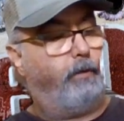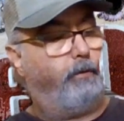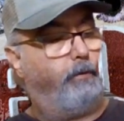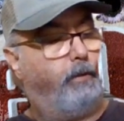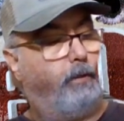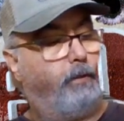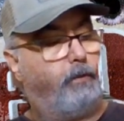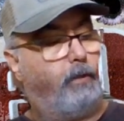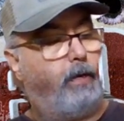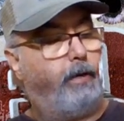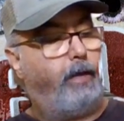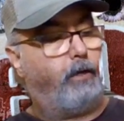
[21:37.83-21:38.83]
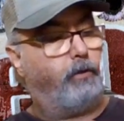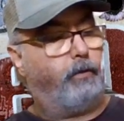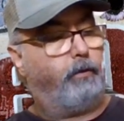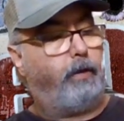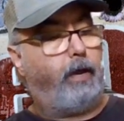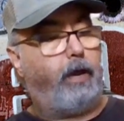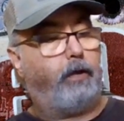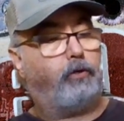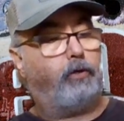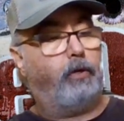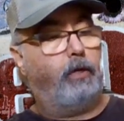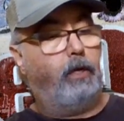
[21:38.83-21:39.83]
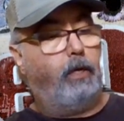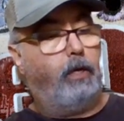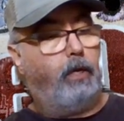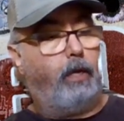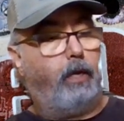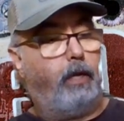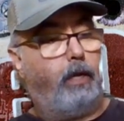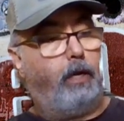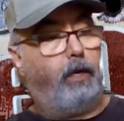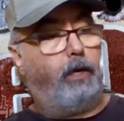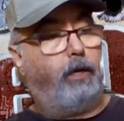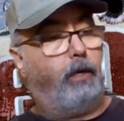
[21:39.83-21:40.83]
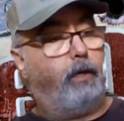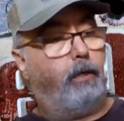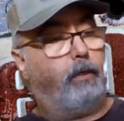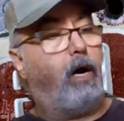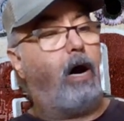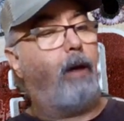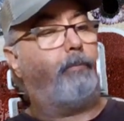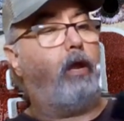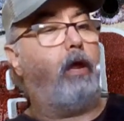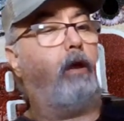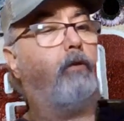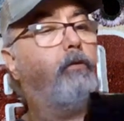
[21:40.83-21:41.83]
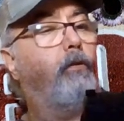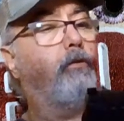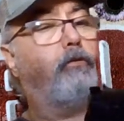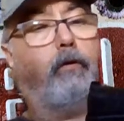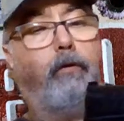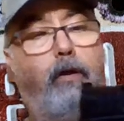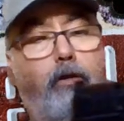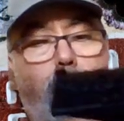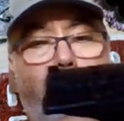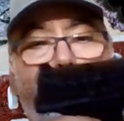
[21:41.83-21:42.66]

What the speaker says: slide action catch, and optics and serrations